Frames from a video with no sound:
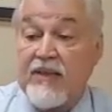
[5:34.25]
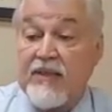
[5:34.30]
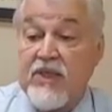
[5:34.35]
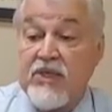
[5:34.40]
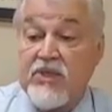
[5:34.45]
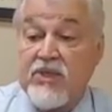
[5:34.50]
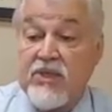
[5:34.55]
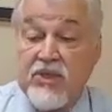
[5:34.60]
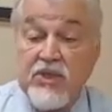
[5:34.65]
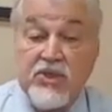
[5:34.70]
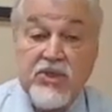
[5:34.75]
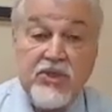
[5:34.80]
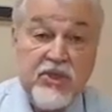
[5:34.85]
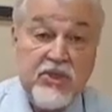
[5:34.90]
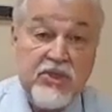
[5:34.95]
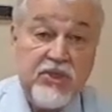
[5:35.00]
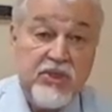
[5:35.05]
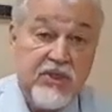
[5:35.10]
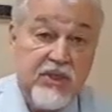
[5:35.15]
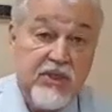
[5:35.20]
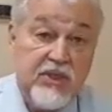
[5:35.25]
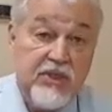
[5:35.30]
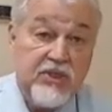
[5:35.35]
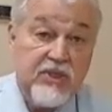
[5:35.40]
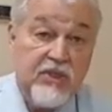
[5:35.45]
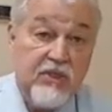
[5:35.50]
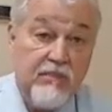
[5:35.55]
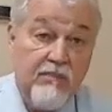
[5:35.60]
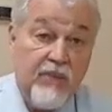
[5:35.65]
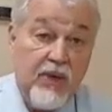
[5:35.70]
Dizziness, this
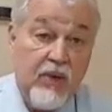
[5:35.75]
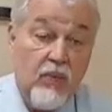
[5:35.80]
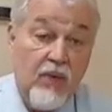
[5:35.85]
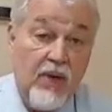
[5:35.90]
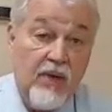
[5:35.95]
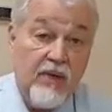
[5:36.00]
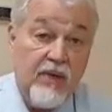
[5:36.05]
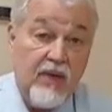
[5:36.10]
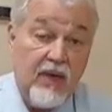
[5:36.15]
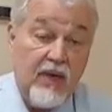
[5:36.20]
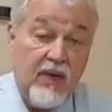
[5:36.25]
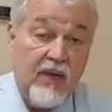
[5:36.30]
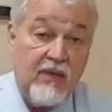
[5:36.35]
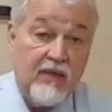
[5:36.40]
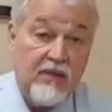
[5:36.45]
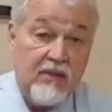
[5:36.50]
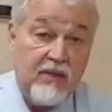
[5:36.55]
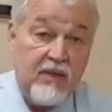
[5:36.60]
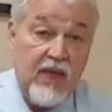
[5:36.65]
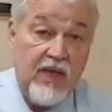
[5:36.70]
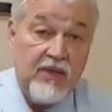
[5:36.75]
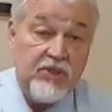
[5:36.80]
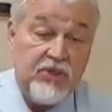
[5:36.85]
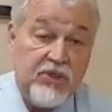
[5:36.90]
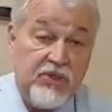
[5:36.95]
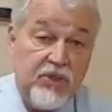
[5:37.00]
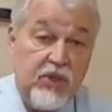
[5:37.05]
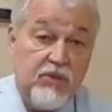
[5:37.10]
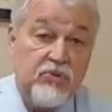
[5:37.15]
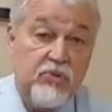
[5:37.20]
is the big one, as
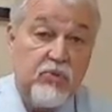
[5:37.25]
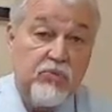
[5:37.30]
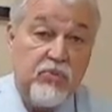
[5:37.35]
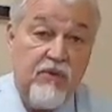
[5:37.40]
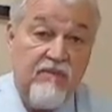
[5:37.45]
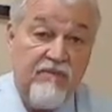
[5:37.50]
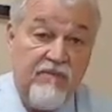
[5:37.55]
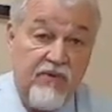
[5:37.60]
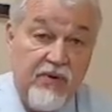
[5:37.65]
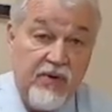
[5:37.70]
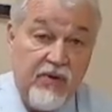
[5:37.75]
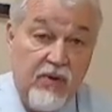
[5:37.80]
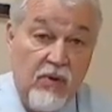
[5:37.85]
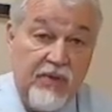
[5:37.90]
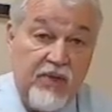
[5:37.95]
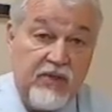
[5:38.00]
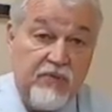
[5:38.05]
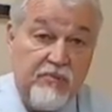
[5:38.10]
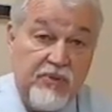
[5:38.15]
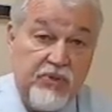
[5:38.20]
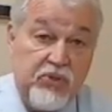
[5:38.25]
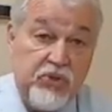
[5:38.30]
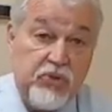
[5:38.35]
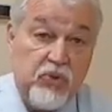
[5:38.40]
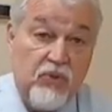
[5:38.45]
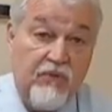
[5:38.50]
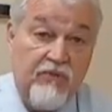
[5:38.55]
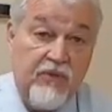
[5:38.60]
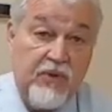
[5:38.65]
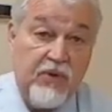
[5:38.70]
distinguished from vertigo. That's
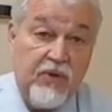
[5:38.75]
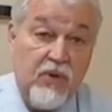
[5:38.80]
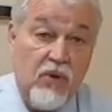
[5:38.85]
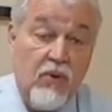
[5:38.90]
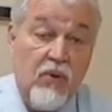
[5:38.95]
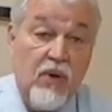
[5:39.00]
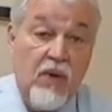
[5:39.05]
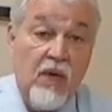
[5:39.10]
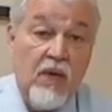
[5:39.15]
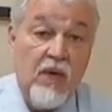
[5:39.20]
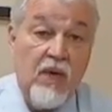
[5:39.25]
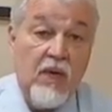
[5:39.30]
positional vertigo.